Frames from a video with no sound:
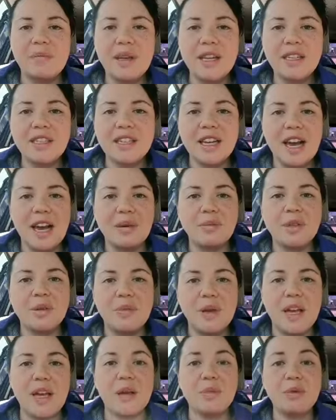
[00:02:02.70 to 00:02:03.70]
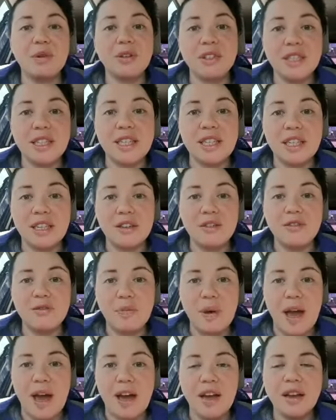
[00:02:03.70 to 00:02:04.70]
the meantime, to be able to give
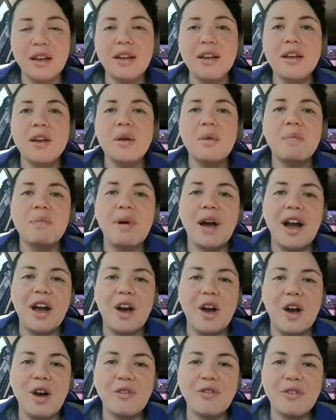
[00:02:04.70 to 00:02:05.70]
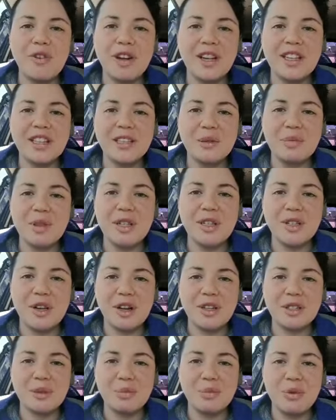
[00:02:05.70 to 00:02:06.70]
back by offering some of these
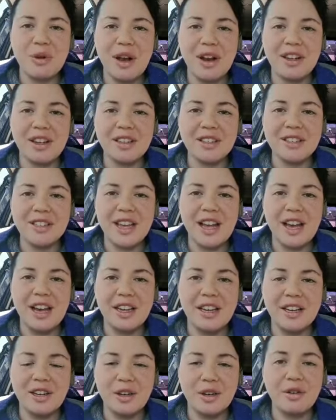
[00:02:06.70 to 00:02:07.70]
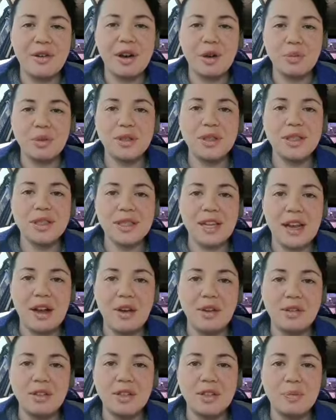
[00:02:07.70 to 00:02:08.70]
awesome products at an incredible
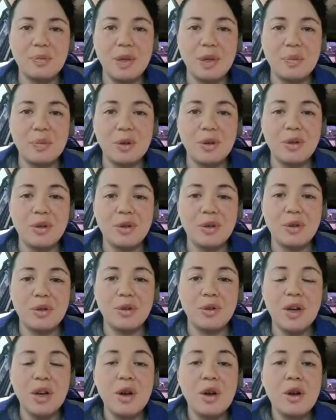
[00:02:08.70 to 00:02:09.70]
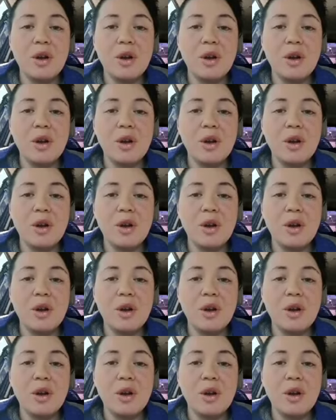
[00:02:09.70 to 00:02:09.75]
discount to people who